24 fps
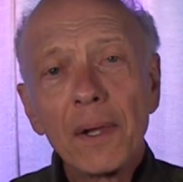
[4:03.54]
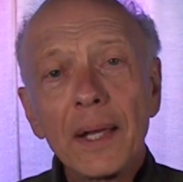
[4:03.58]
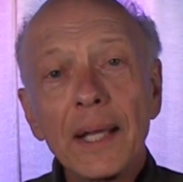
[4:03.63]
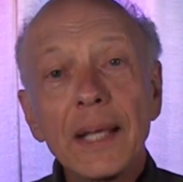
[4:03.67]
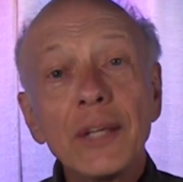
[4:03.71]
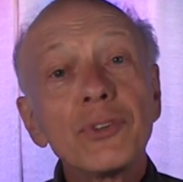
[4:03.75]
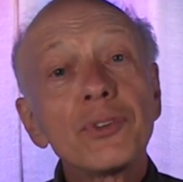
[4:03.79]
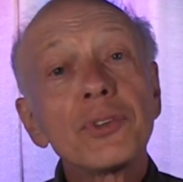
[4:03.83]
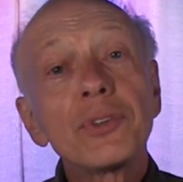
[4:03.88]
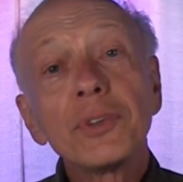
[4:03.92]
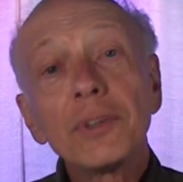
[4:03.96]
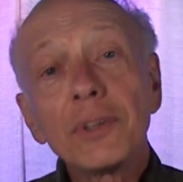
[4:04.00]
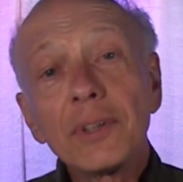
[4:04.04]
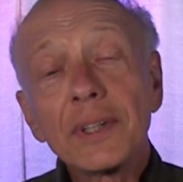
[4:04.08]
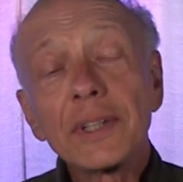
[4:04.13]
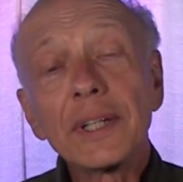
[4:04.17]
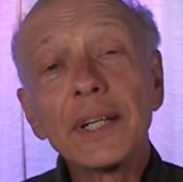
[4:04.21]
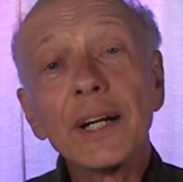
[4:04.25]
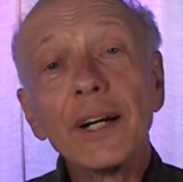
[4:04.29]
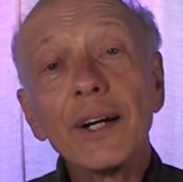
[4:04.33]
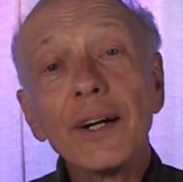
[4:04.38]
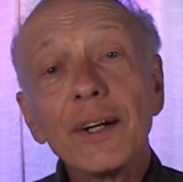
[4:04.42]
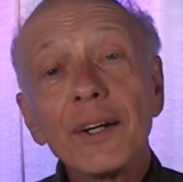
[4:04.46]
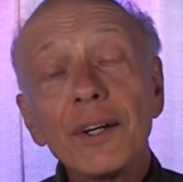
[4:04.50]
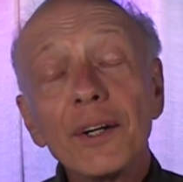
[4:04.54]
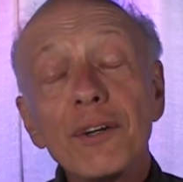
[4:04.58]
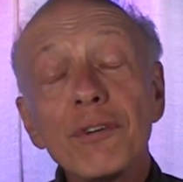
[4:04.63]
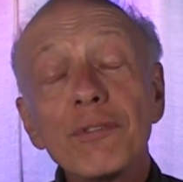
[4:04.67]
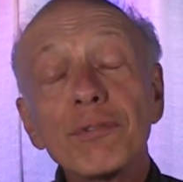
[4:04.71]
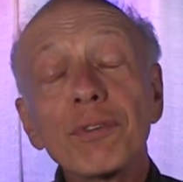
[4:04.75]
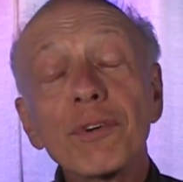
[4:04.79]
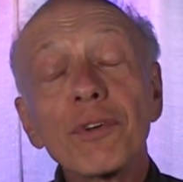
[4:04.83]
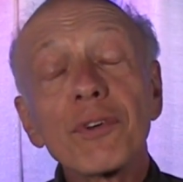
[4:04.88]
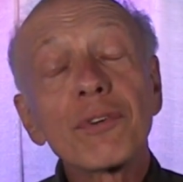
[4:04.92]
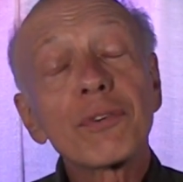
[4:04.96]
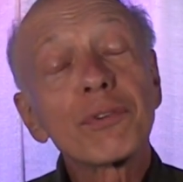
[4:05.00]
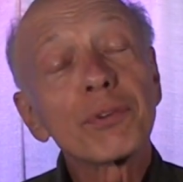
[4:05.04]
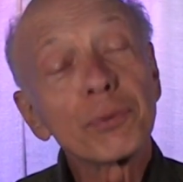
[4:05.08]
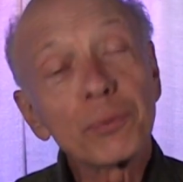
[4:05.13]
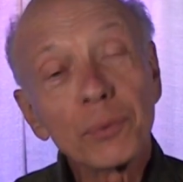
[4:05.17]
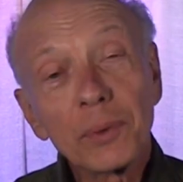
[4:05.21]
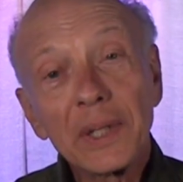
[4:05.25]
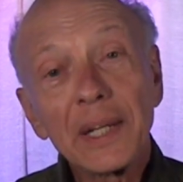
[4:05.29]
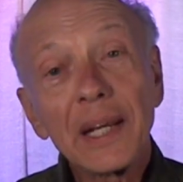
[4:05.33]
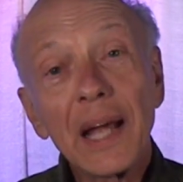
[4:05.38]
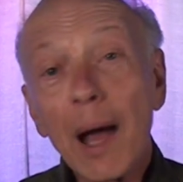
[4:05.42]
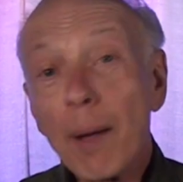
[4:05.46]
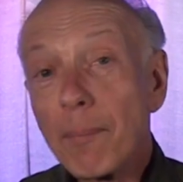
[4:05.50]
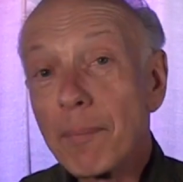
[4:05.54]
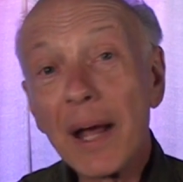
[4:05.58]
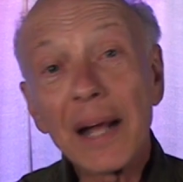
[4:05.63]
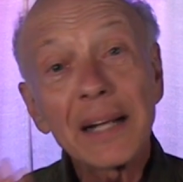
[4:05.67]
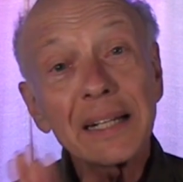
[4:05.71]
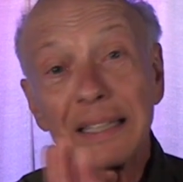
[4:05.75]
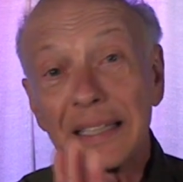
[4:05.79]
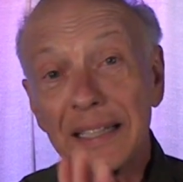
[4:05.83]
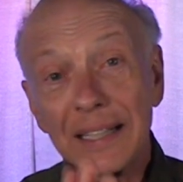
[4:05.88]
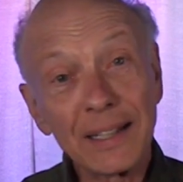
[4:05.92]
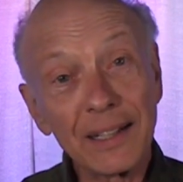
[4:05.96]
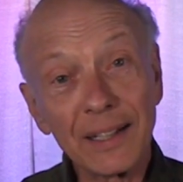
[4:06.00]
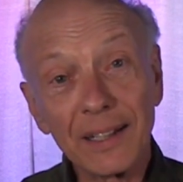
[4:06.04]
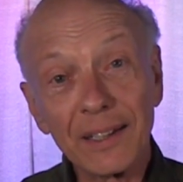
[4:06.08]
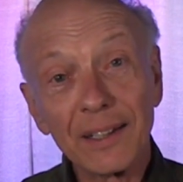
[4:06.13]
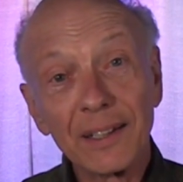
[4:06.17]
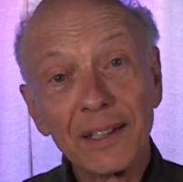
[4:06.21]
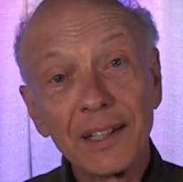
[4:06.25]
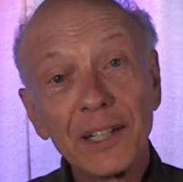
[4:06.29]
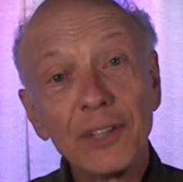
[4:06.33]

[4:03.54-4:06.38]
He stood there for three, I'm not kidding.